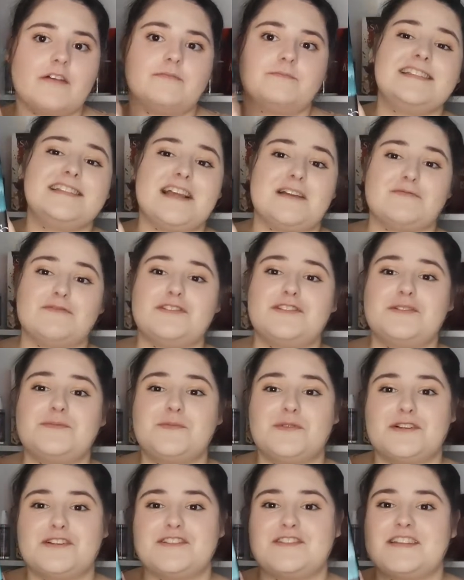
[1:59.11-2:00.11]
Sounds
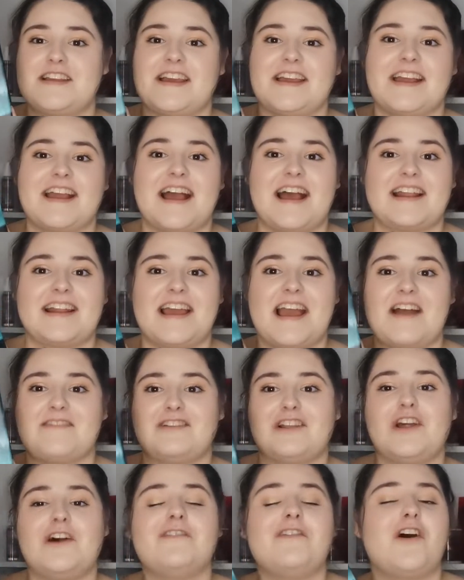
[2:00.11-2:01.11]
super interesting, and I have
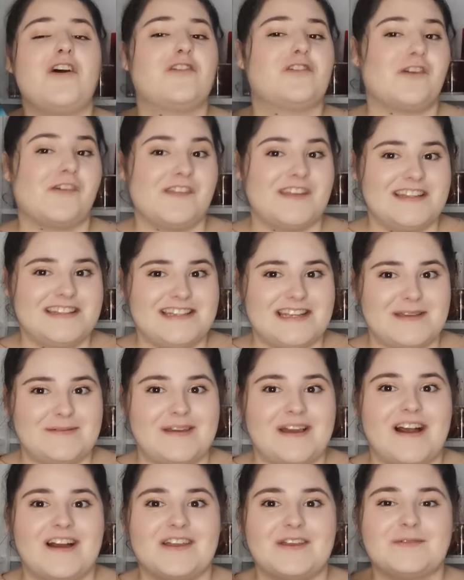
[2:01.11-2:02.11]
a lot of horror on this
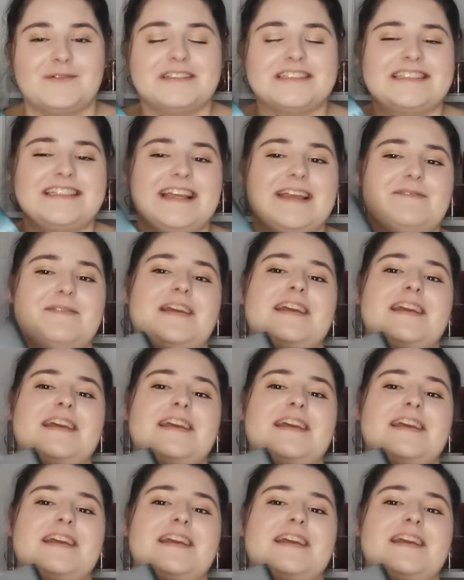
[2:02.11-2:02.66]
TBR, you will see,